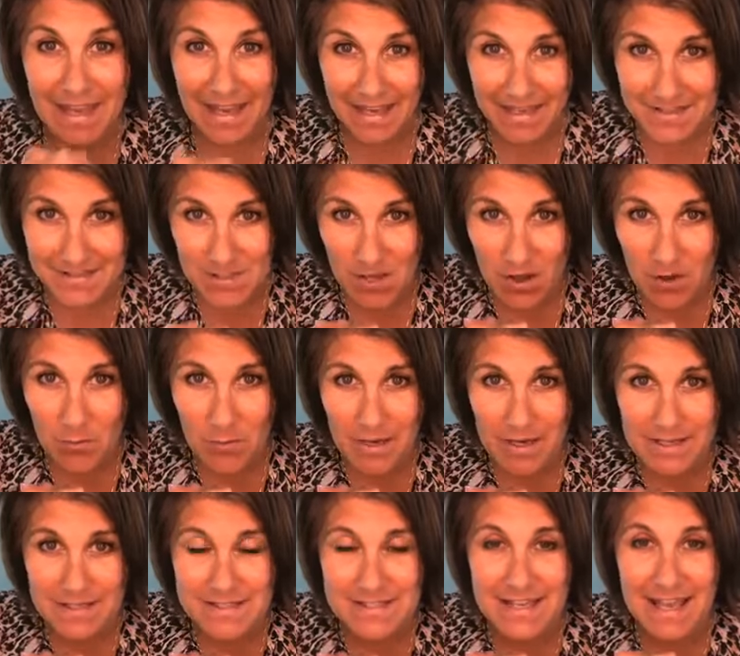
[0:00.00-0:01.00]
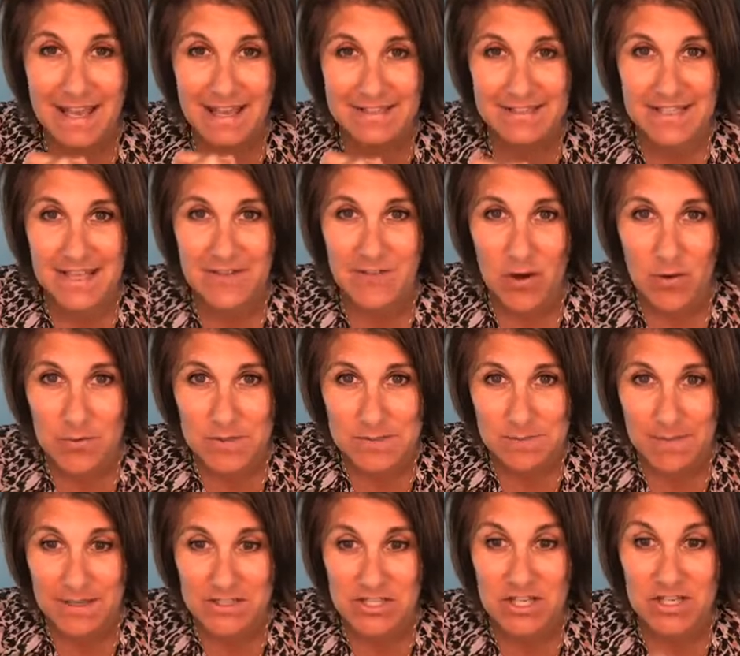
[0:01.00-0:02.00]
As always, as I've always
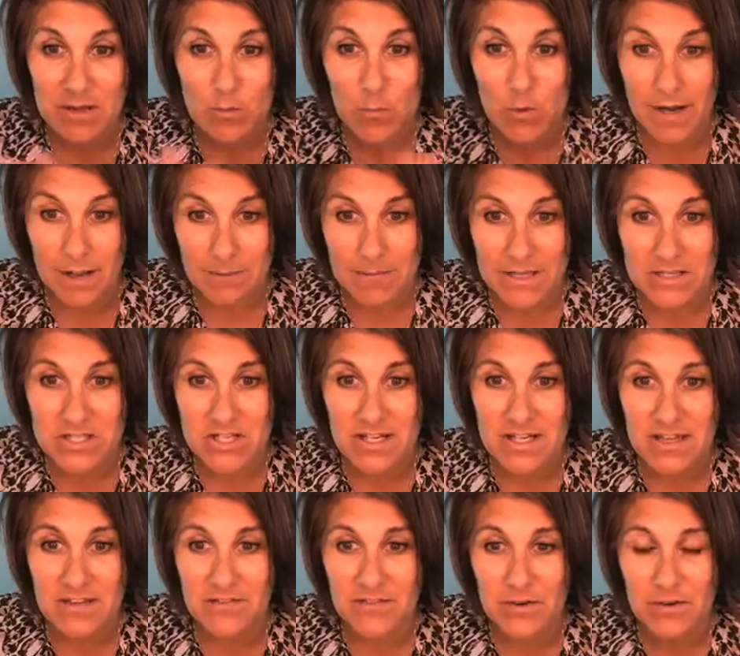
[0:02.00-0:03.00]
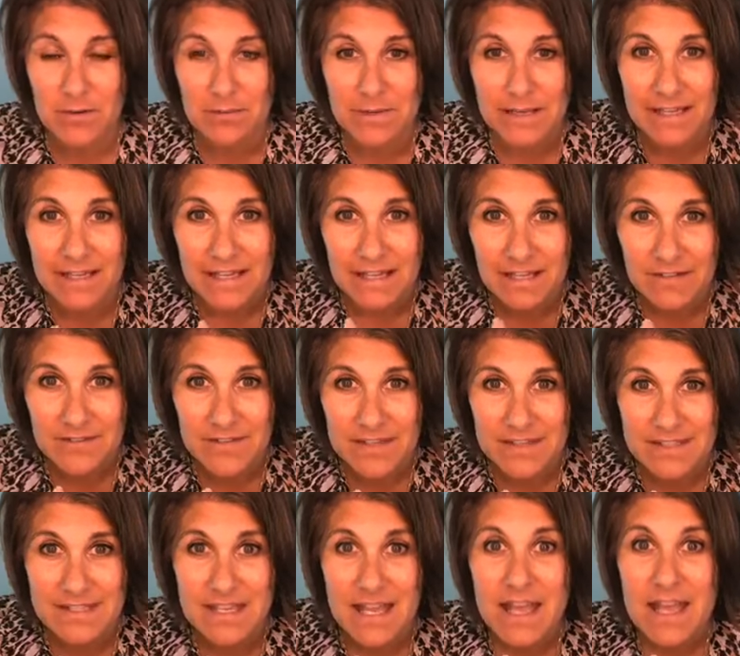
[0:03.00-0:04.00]
mentioned, and what I mentioned at the very beginning of
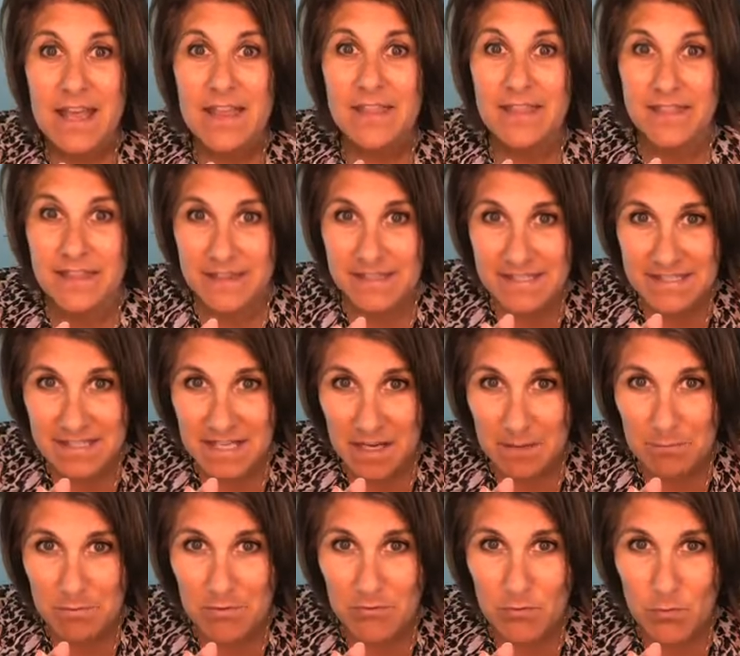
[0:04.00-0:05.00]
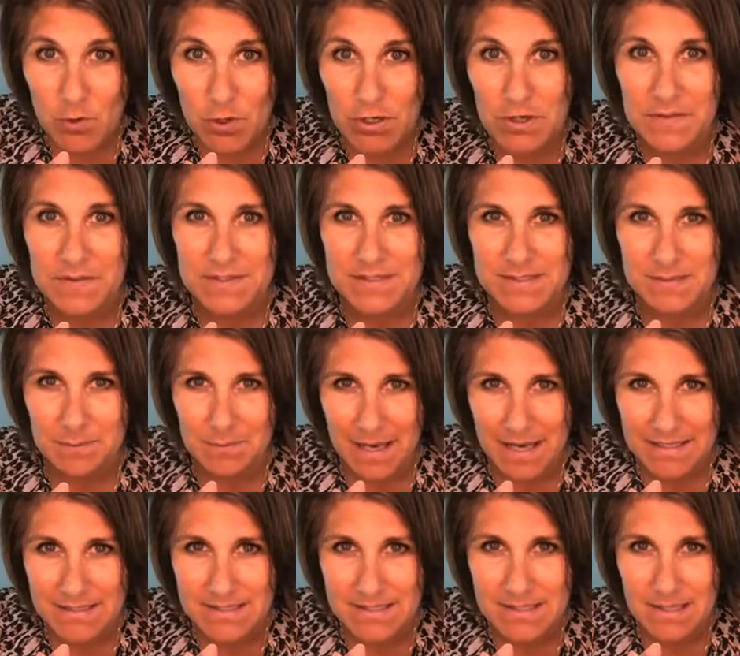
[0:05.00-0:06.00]
this type of work, this
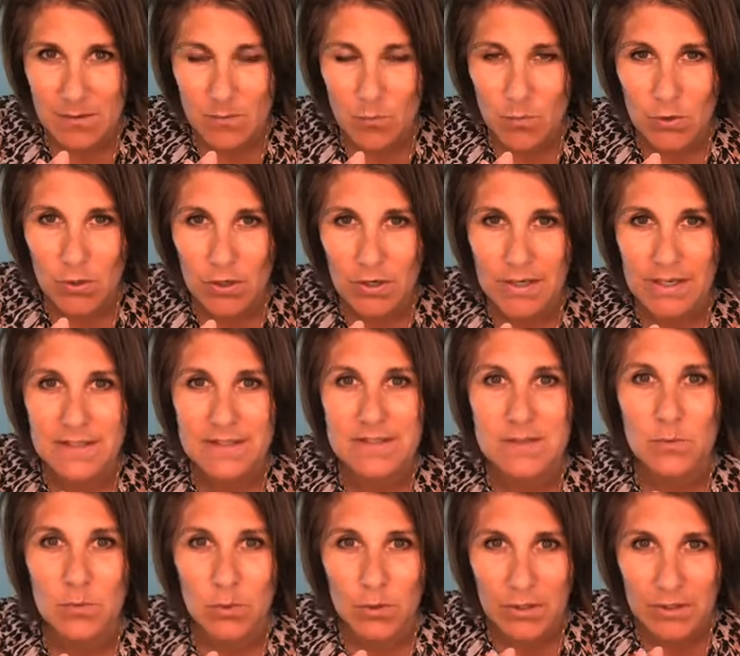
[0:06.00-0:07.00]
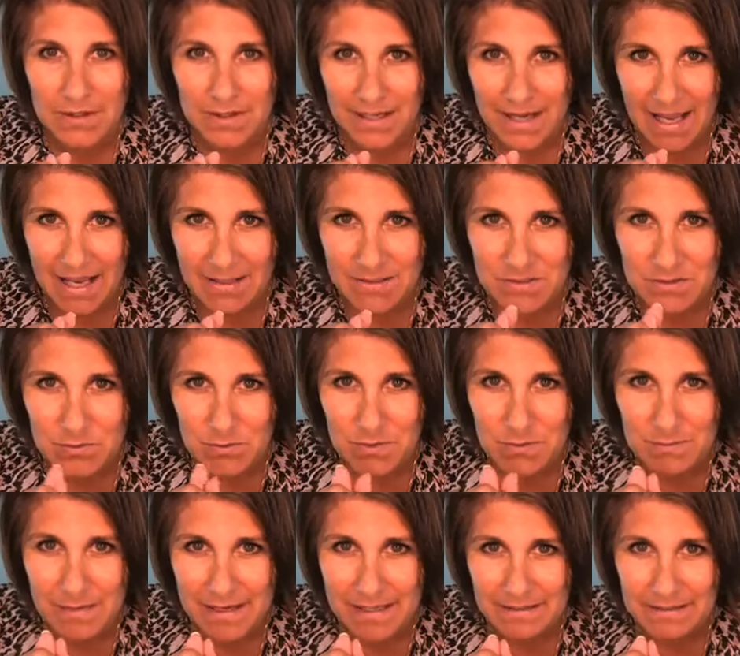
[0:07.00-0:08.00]
mindset work, is the work that I do
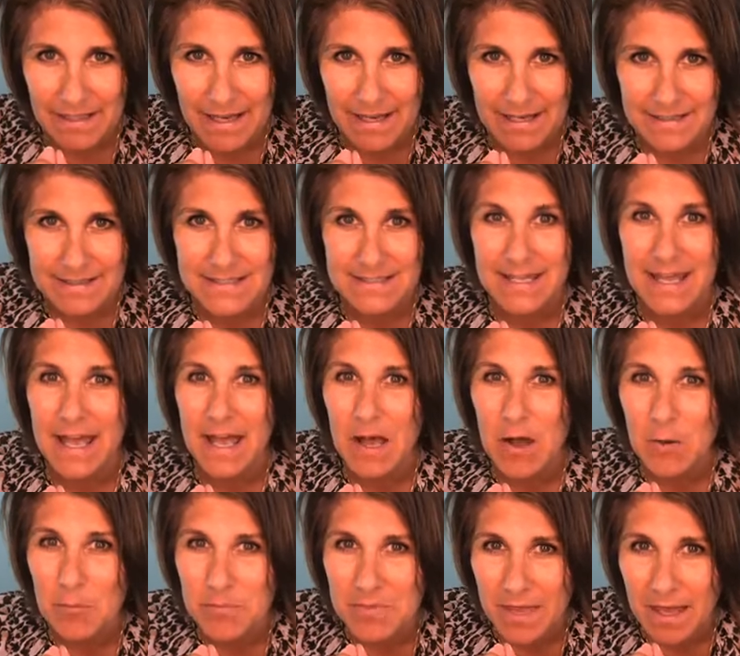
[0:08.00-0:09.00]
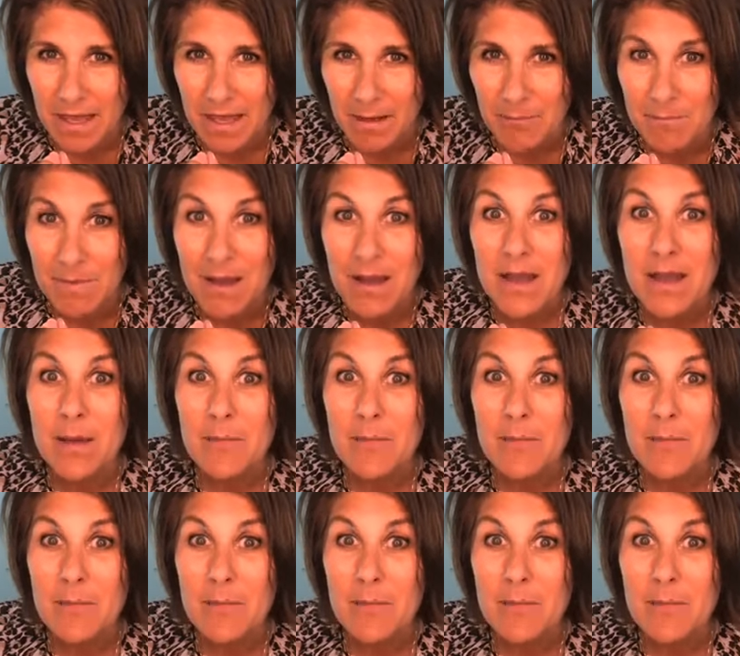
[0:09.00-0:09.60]
with my clients to help them